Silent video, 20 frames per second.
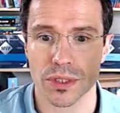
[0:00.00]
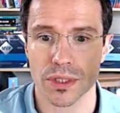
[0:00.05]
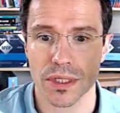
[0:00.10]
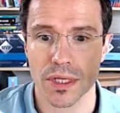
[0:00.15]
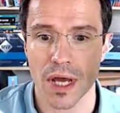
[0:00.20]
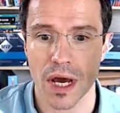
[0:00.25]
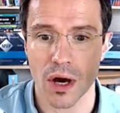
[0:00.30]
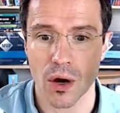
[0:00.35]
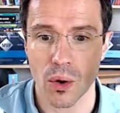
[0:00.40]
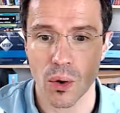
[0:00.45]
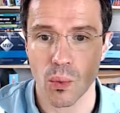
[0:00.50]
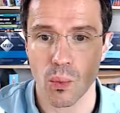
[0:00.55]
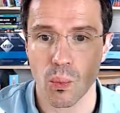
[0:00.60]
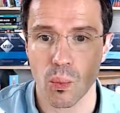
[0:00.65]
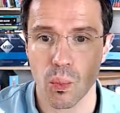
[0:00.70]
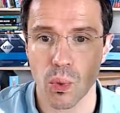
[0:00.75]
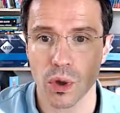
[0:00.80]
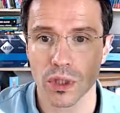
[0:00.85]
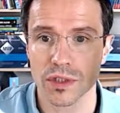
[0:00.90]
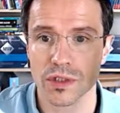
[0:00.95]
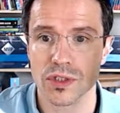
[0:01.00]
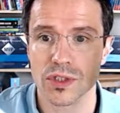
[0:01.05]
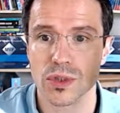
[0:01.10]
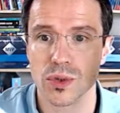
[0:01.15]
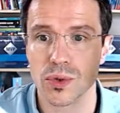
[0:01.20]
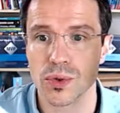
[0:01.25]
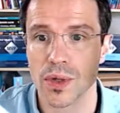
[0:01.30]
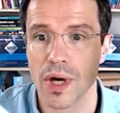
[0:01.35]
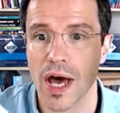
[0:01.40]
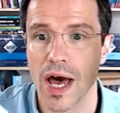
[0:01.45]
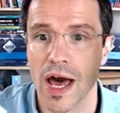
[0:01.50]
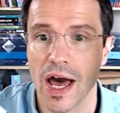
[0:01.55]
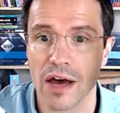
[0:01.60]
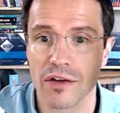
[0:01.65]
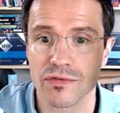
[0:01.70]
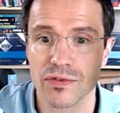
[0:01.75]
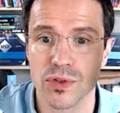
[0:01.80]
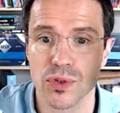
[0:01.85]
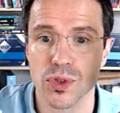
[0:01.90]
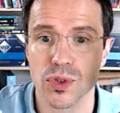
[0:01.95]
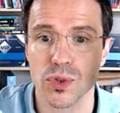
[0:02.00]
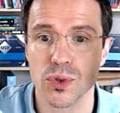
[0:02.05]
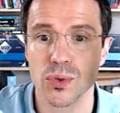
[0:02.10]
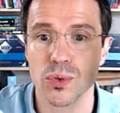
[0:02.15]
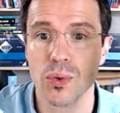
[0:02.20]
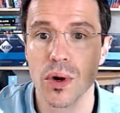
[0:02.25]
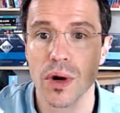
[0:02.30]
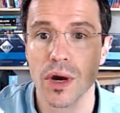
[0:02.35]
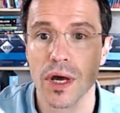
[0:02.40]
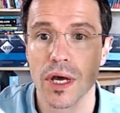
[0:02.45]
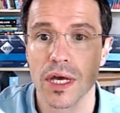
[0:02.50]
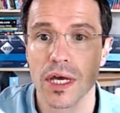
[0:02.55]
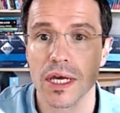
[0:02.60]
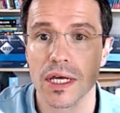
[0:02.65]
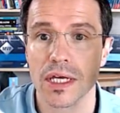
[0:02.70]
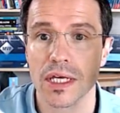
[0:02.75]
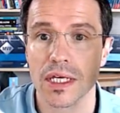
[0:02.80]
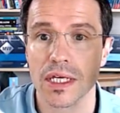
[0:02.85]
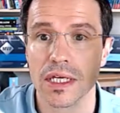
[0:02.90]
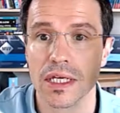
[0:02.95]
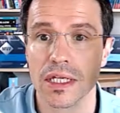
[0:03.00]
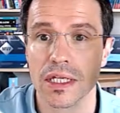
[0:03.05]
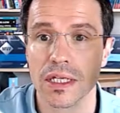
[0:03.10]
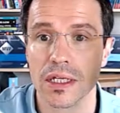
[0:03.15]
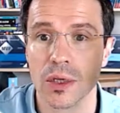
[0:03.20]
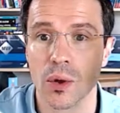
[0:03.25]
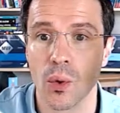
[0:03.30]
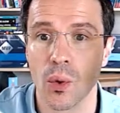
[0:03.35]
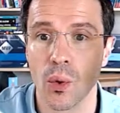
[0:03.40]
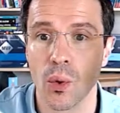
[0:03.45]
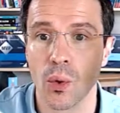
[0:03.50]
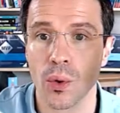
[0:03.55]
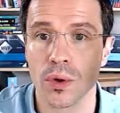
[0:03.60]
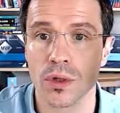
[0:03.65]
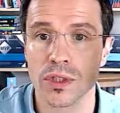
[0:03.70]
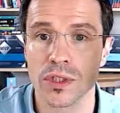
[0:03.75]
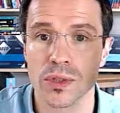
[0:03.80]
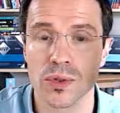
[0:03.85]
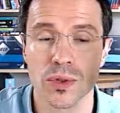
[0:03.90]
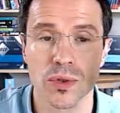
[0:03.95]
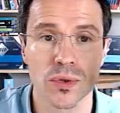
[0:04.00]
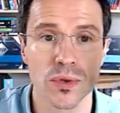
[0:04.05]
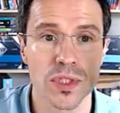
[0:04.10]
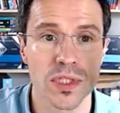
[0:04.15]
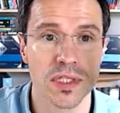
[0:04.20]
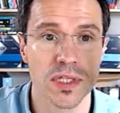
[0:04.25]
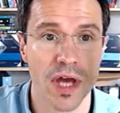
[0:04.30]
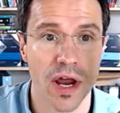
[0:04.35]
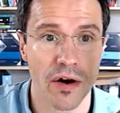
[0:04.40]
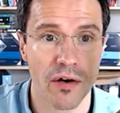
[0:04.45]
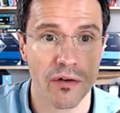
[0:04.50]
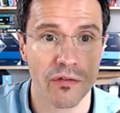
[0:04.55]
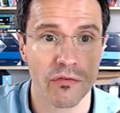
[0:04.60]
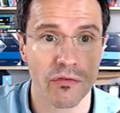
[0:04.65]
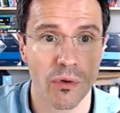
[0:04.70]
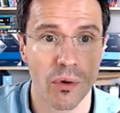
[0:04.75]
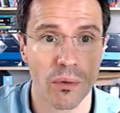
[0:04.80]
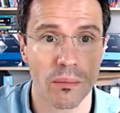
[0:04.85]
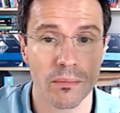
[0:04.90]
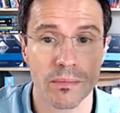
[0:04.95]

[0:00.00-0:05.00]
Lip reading: Now, what do you have to do in order to use Terraform?